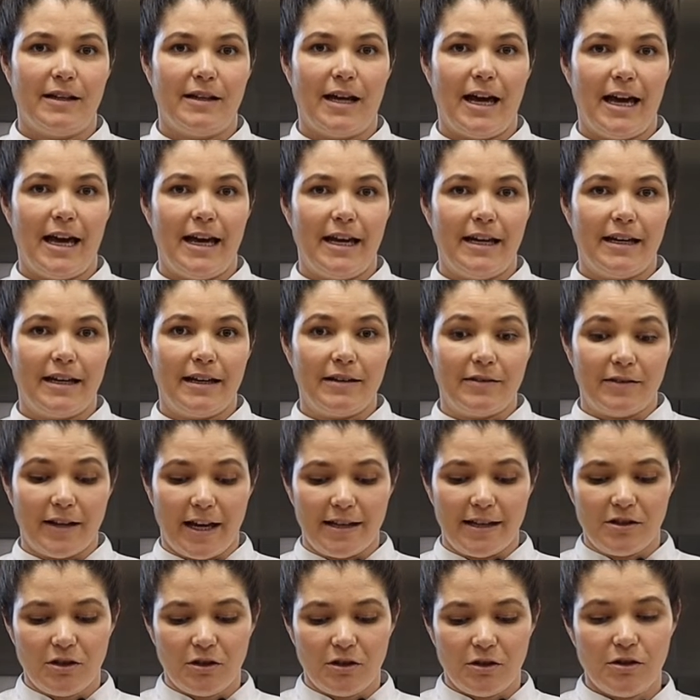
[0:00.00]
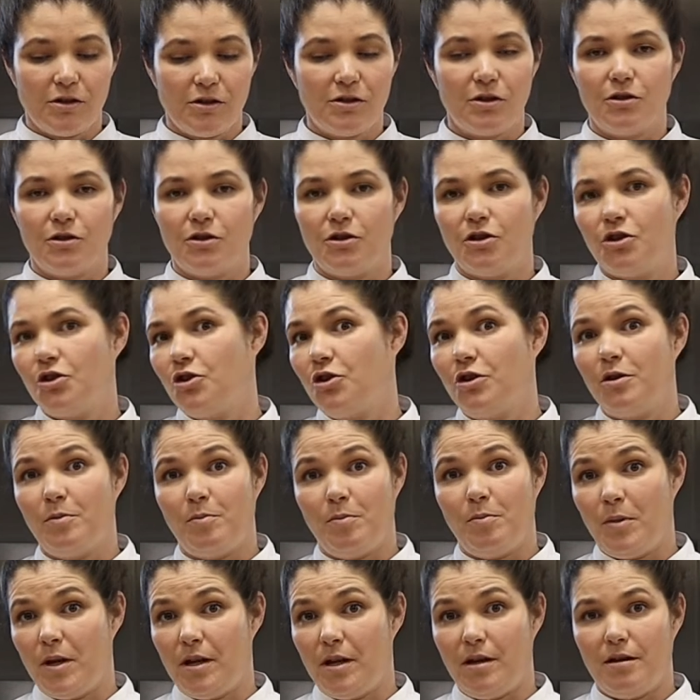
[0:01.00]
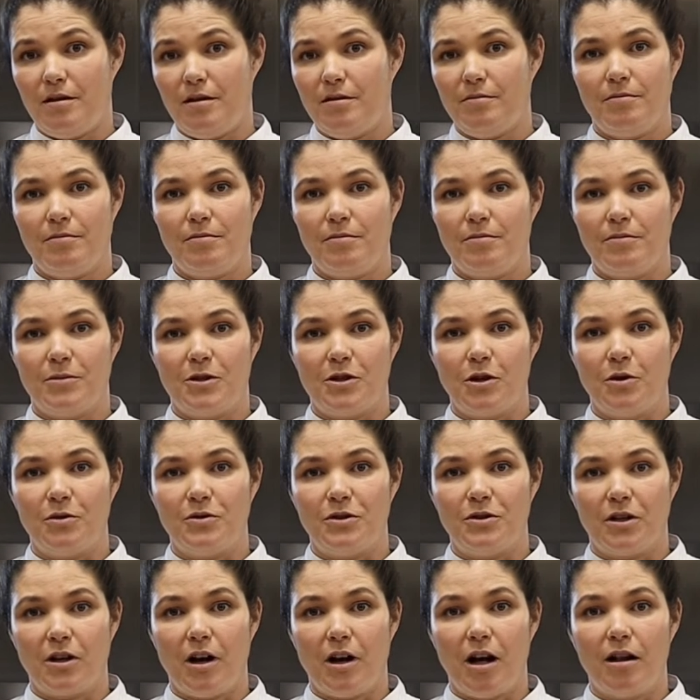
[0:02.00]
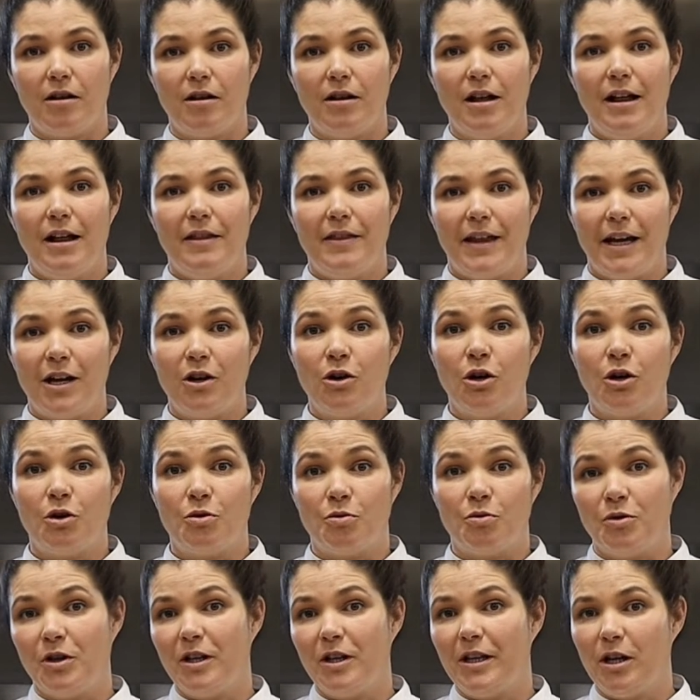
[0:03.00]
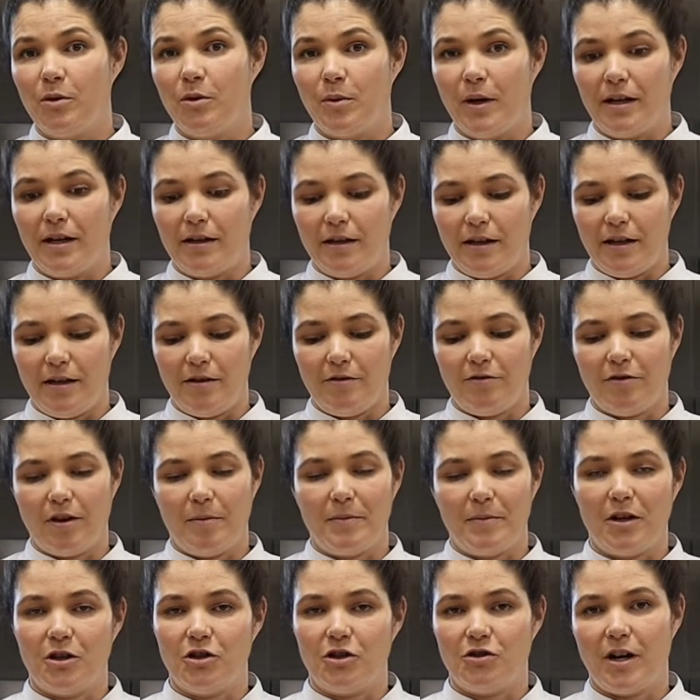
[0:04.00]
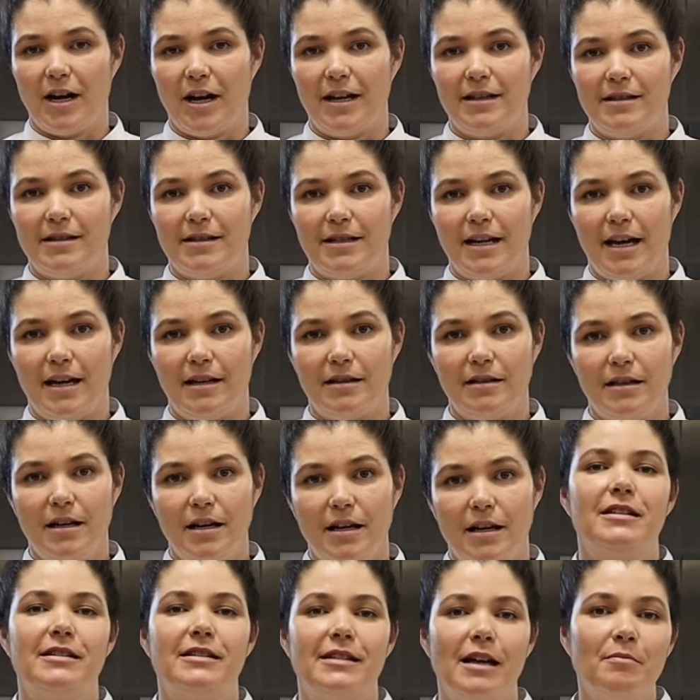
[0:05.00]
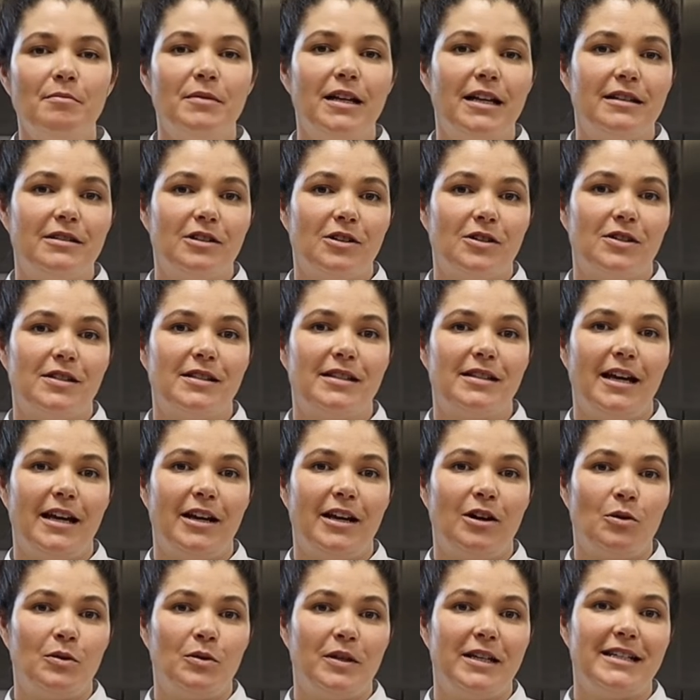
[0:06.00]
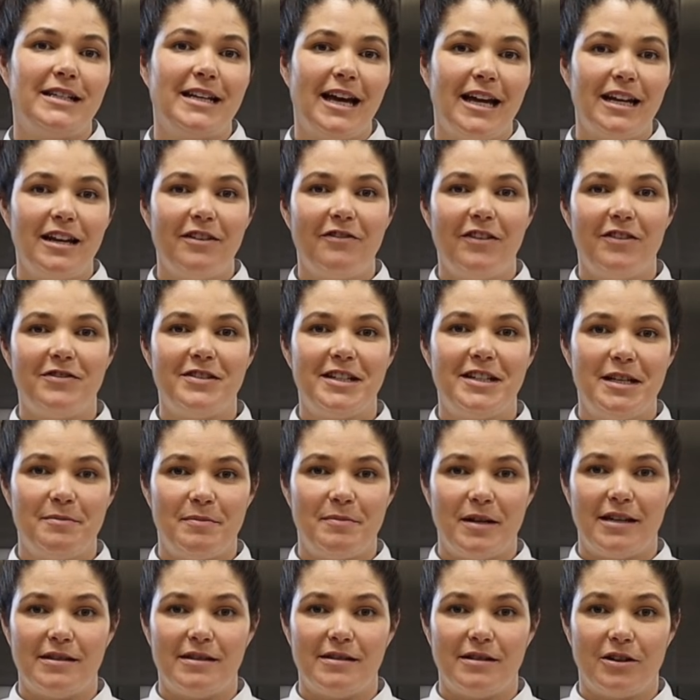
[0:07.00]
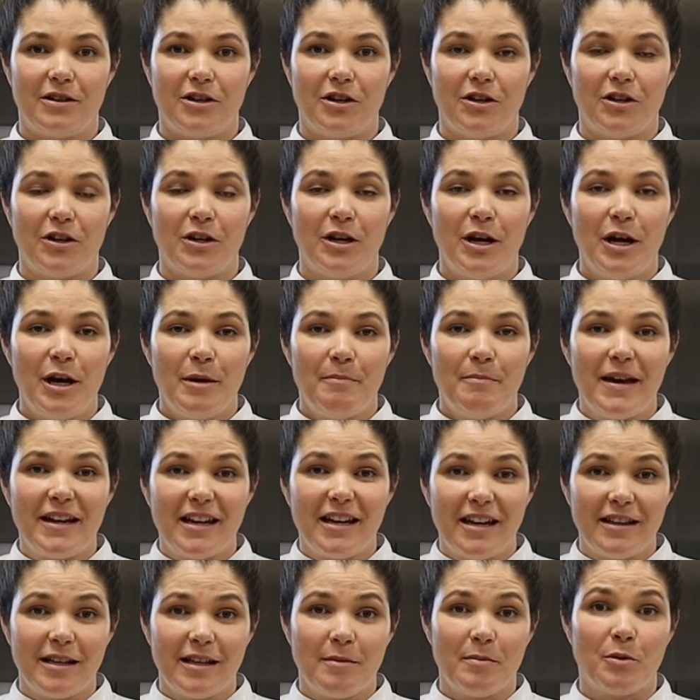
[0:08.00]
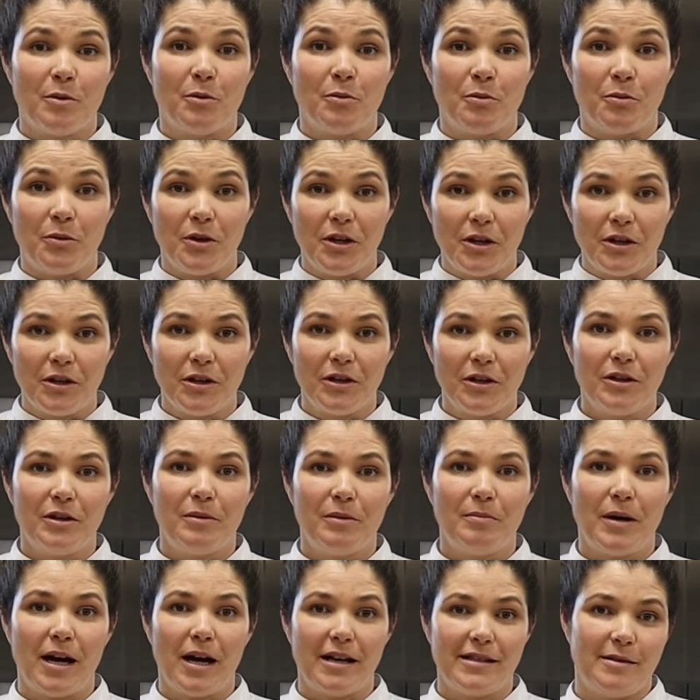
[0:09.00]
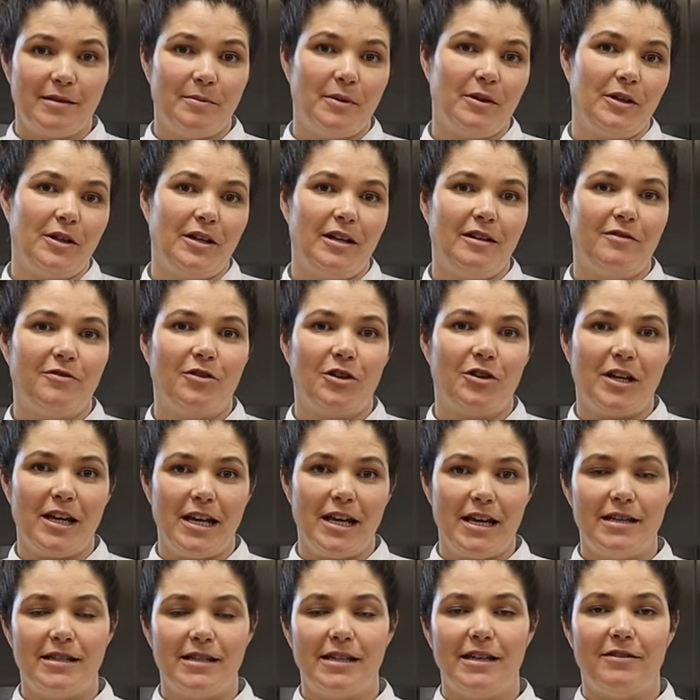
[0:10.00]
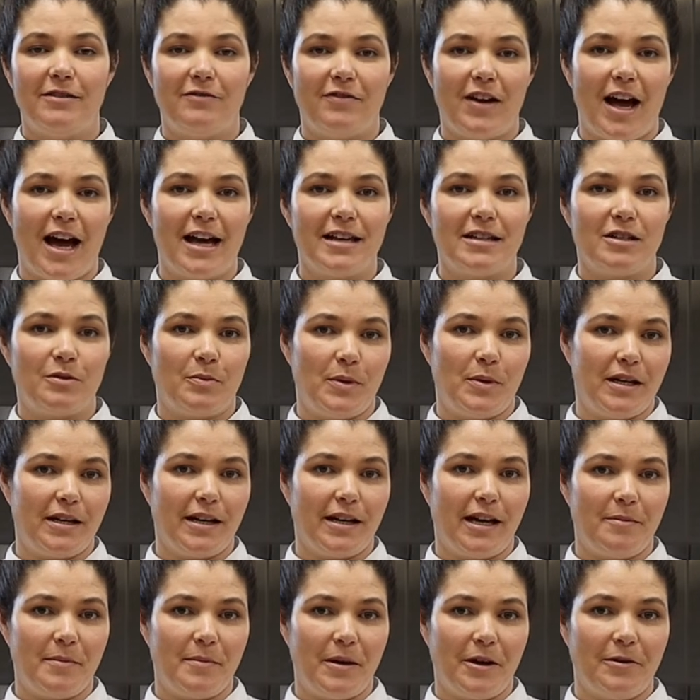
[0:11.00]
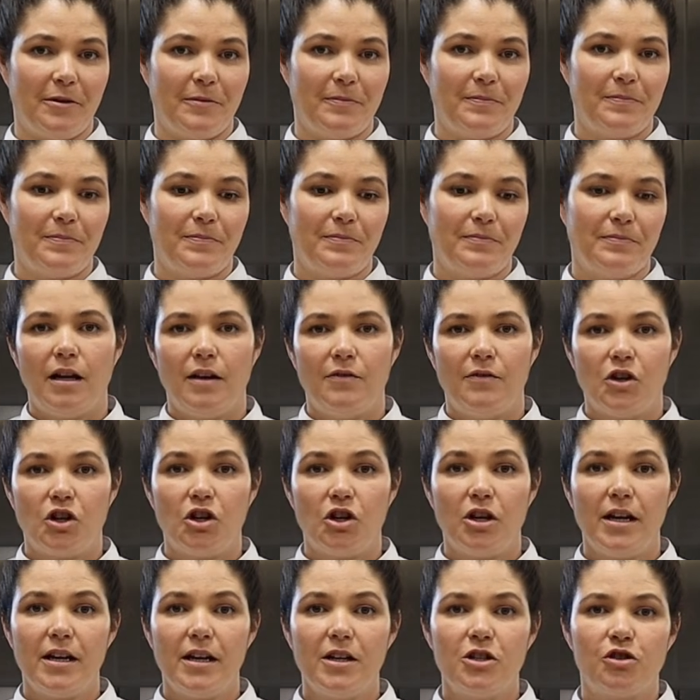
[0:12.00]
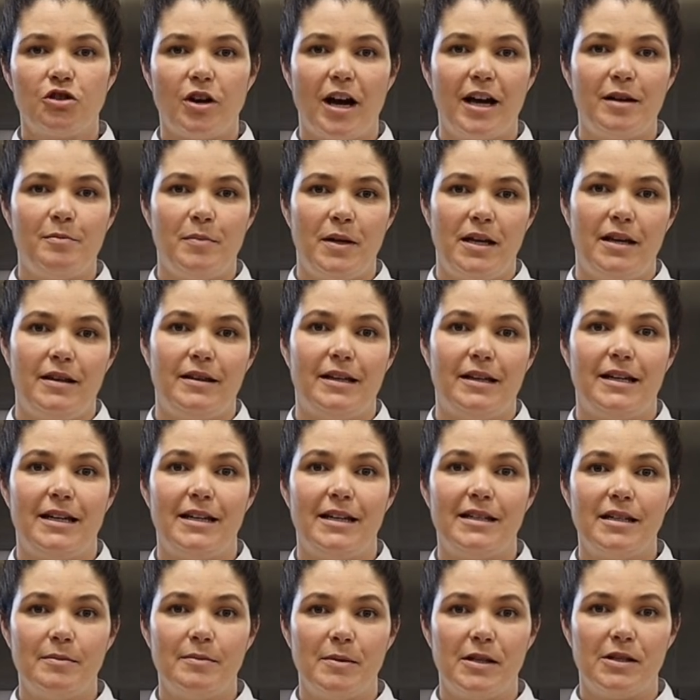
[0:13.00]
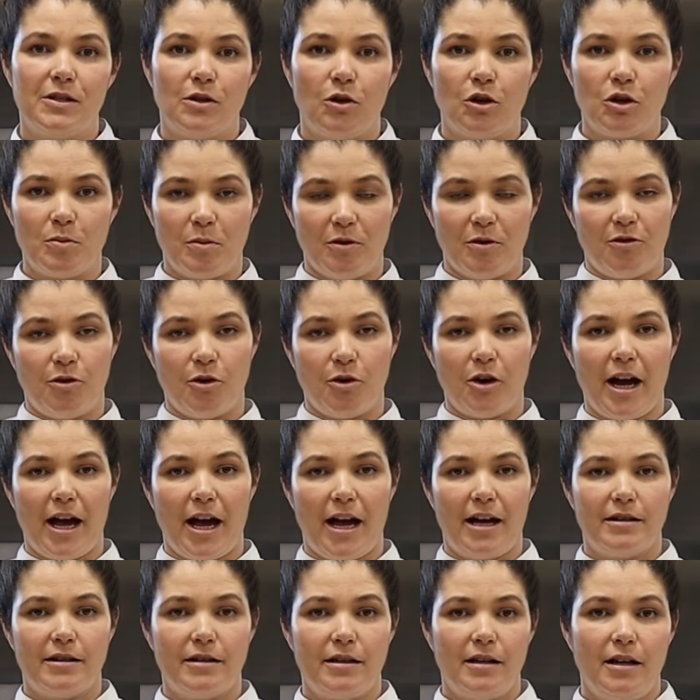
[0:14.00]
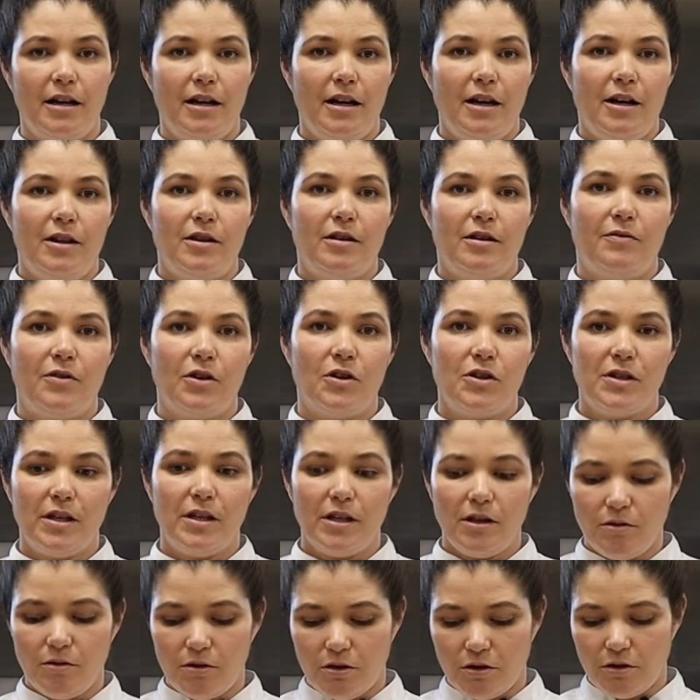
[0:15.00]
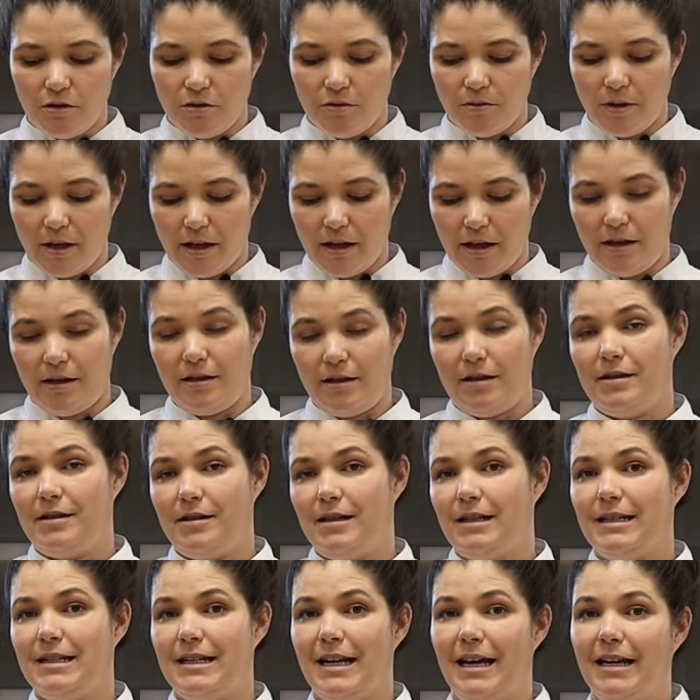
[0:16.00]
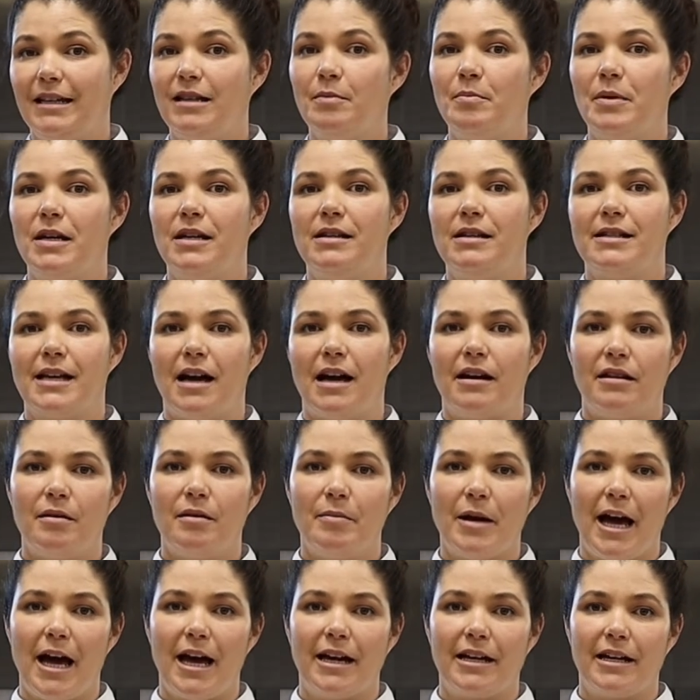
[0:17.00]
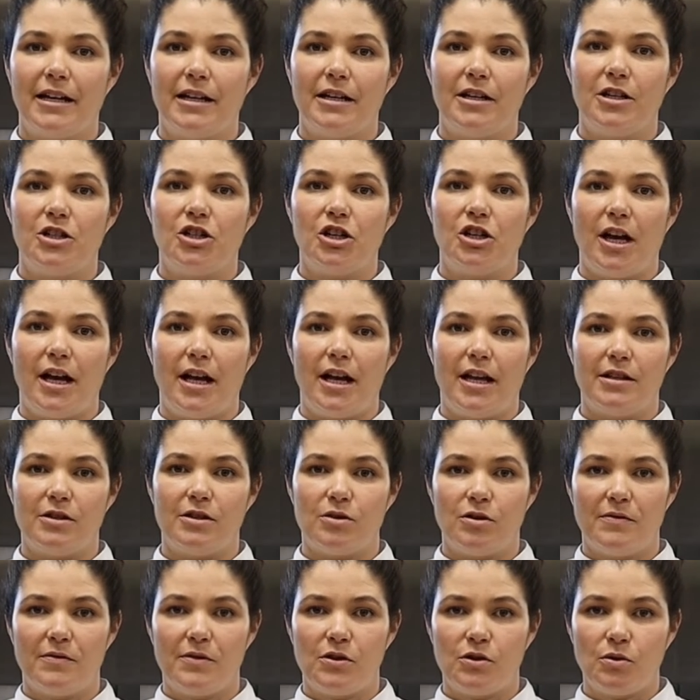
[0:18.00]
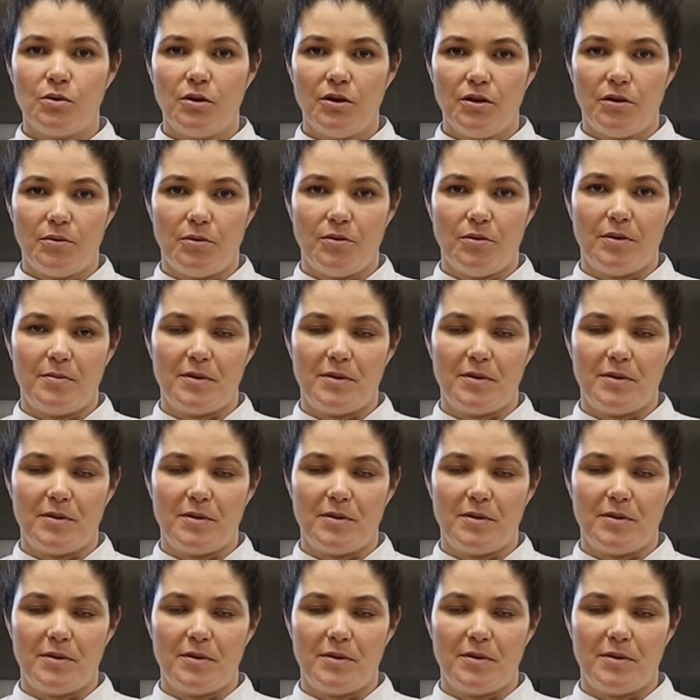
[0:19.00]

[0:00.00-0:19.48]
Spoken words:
like lentils, shouldn't be soaked at all. They cook really quickly from their dried state. Some lentils take only 10 to 15 minutes to cook, making them a real possibility for an easy and fast weeknight meal. If you're cooking a dried bean that needs to be soaked beforehand, the first thing you do is take the beans out of the package and sort of sort through